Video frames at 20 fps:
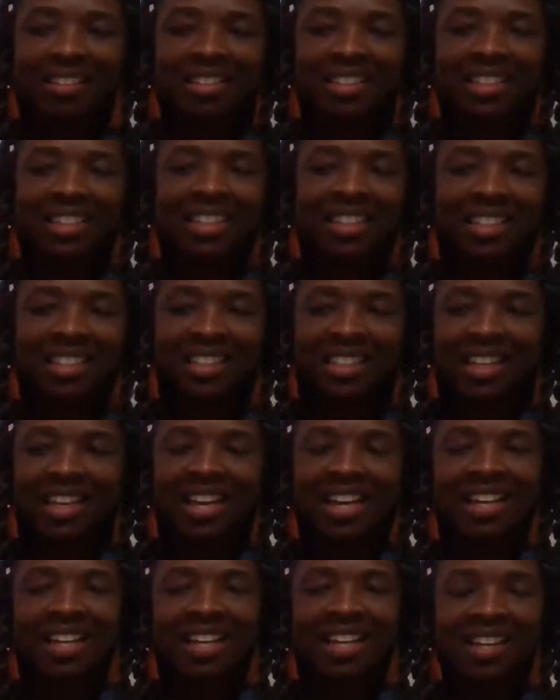what?
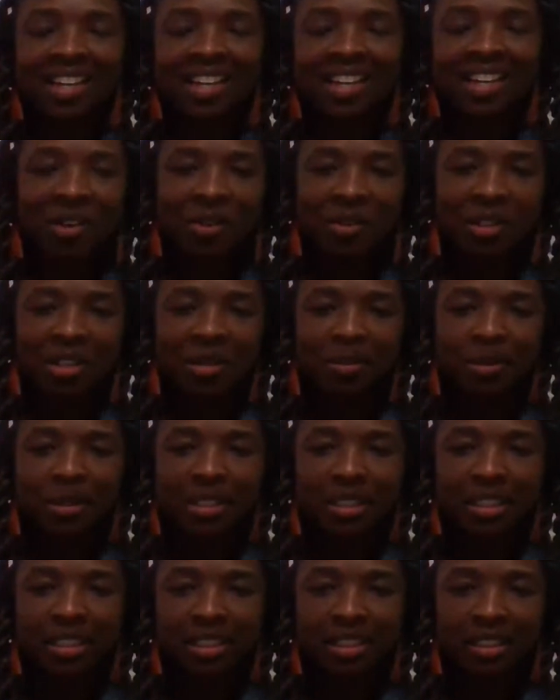I didn't get a whole
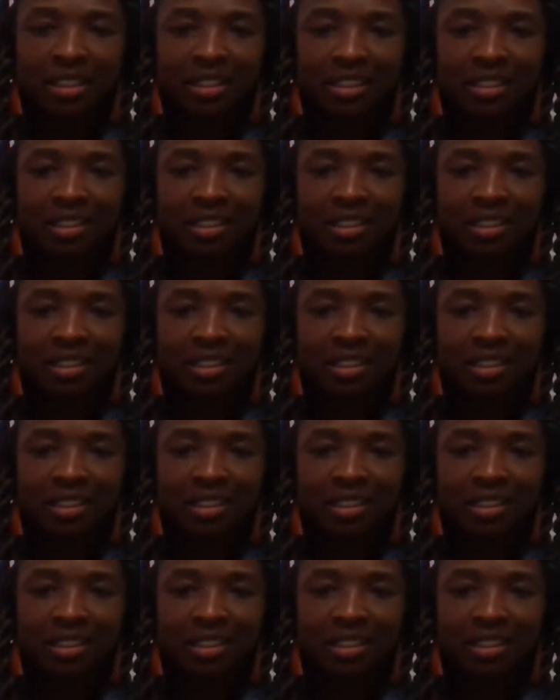number.